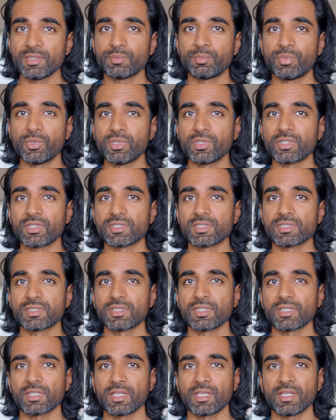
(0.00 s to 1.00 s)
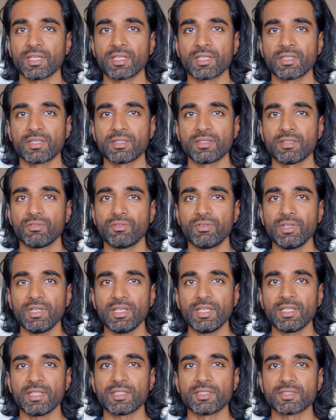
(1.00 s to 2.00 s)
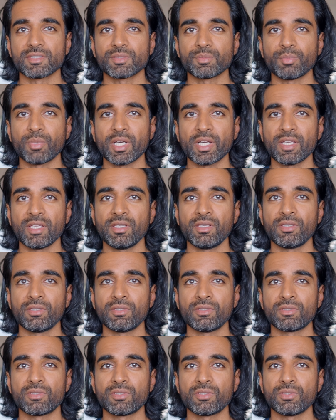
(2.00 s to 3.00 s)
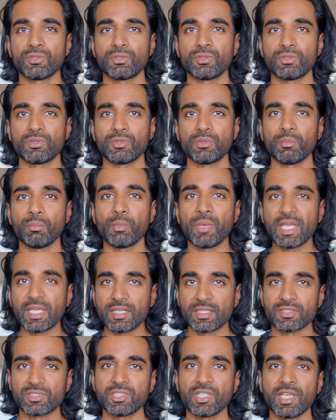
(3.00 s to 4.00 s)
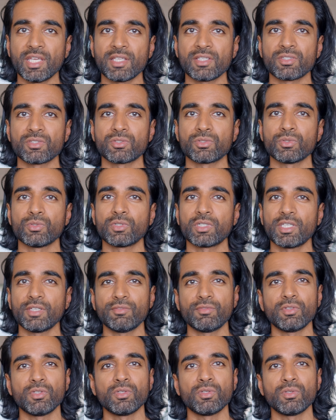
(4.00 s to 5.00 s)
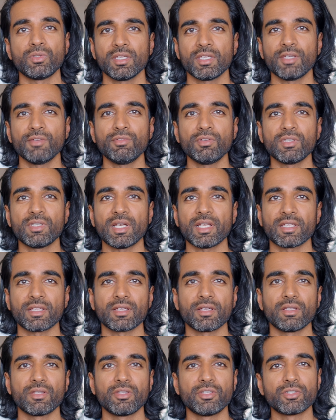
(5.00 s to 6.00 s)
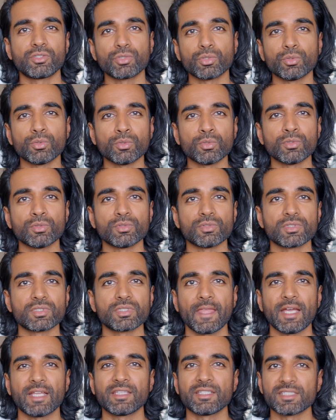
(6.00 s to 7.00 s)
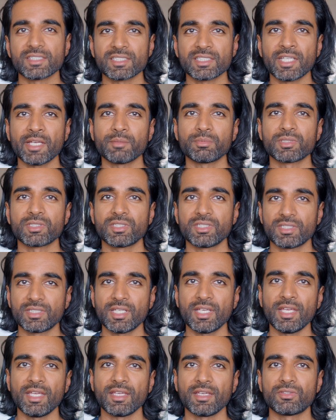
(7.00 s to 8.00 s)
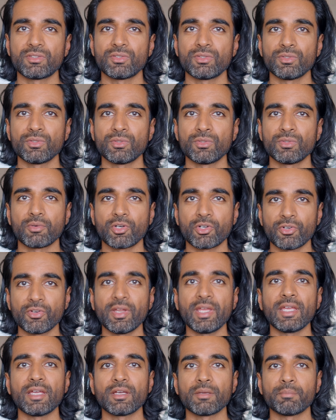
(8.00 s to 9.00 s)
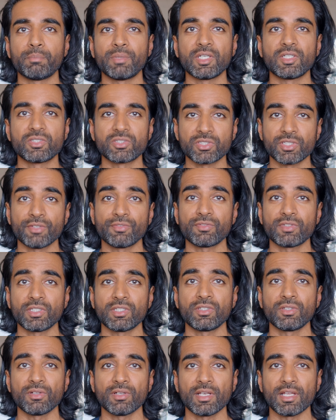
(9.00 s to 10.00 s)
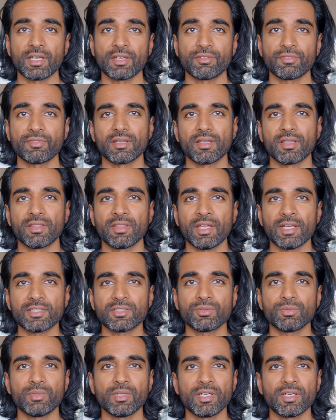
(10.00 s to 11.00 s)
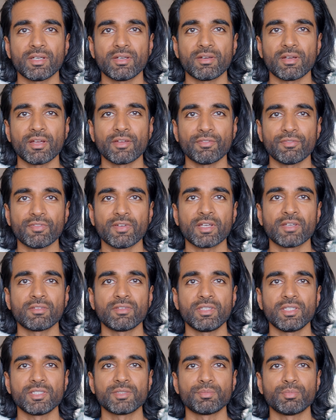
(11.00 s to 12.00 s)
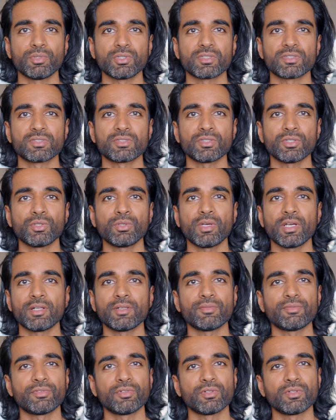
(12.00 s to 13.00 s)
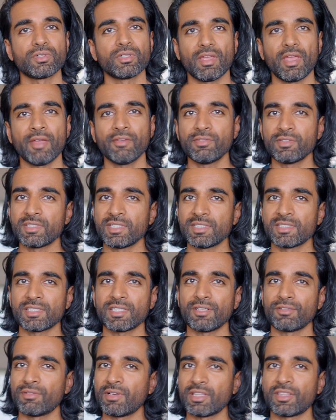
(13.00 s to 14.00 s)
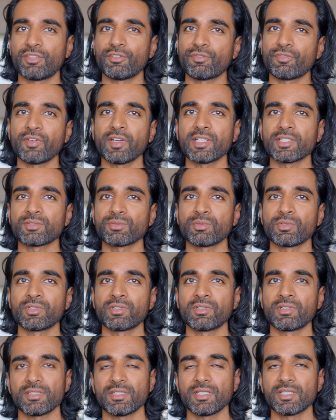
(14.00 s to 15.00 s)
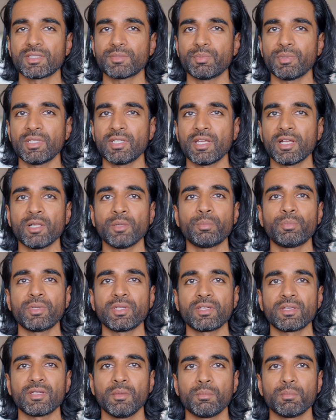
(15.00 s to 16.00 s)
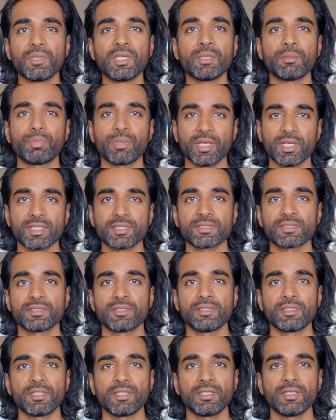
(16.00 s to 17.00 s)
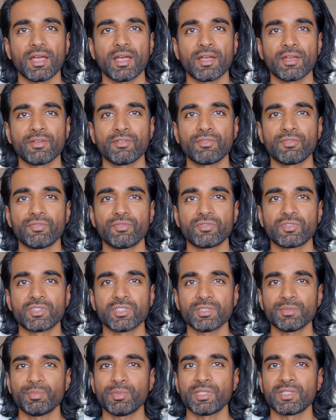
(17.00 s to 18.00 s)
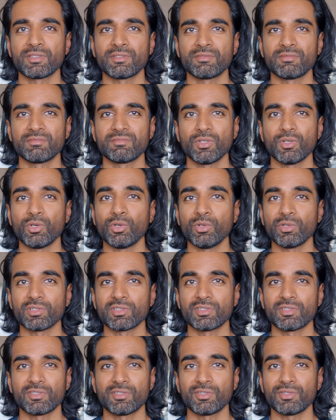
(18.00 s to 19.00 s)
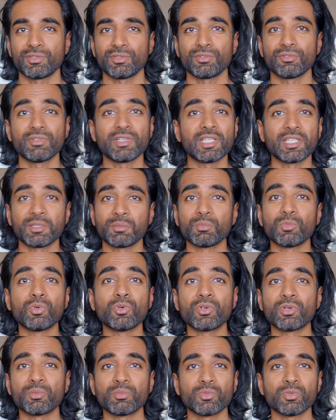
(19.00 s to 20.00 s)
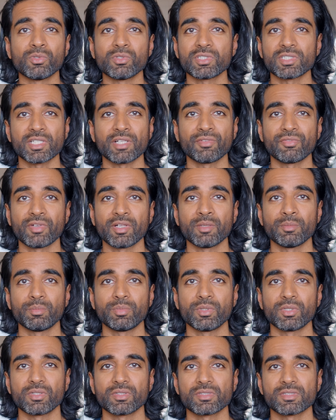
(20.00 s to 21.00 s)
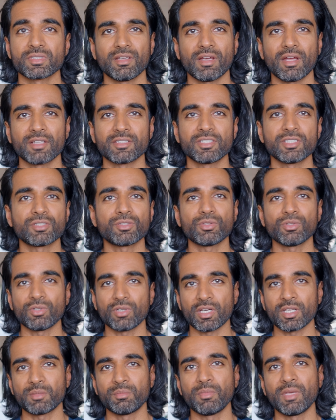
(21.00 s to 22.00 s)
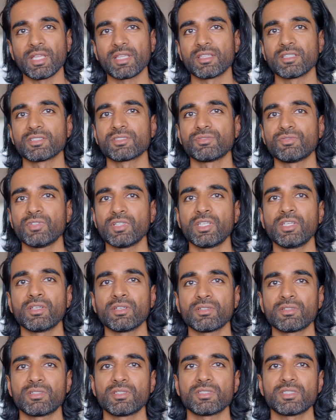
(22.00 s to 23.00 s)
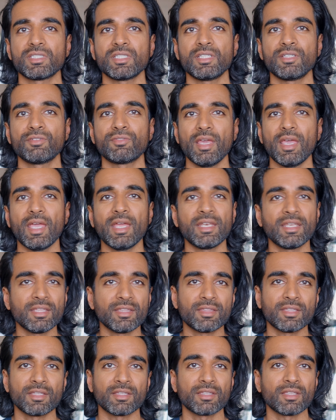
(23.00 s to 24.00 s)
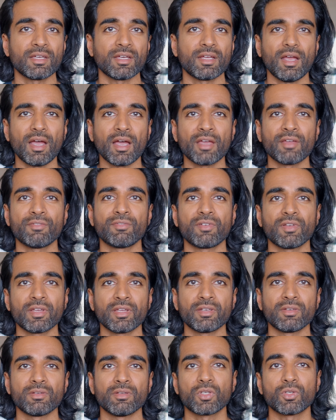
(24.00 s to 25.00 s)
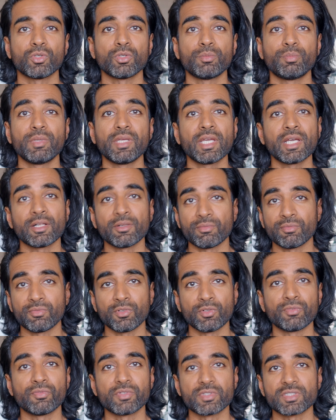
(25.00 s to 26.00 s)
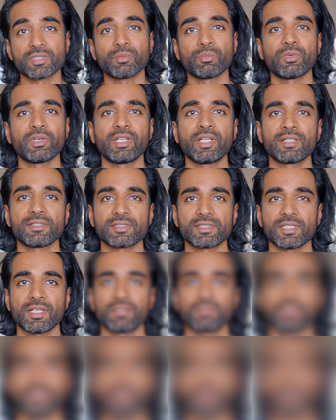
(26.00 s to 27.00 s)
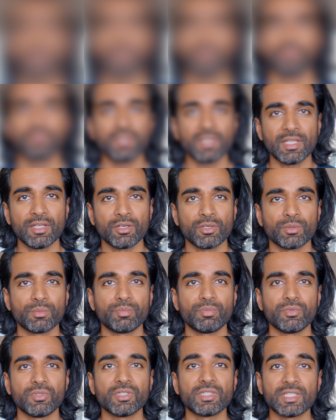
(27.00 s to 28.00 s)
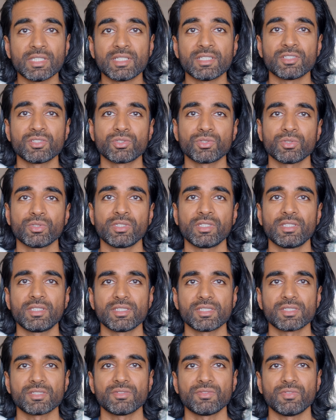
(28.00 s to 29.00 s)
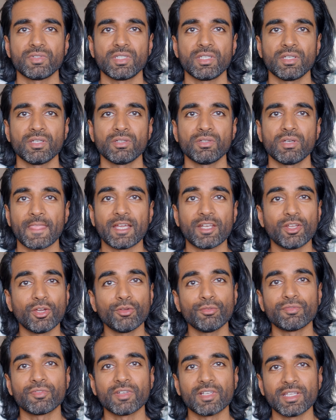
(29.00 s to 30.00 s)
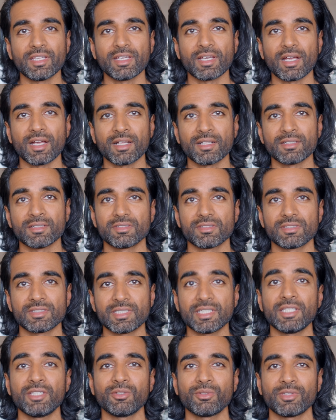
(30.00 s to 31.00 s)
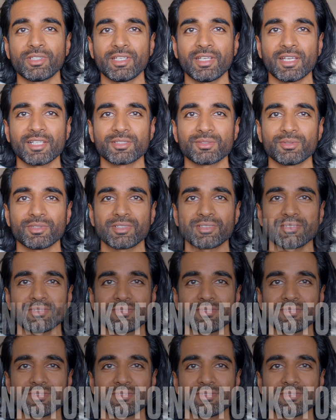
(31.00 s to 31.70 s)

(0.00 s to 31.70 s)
books can really inspire you to make a change or give you the tools and the steps to take to create a big shift in your life. And that's where I found these books so helpful. Ever since I read the first one, it's been helping me personally. I've just been hooked to reading more and more self-help books. I just thought I'd make this video to see if anything that I've learned could be helpful for someone else out there. I really hope you did enjoy this video, and hopefully I'll see you in the next one.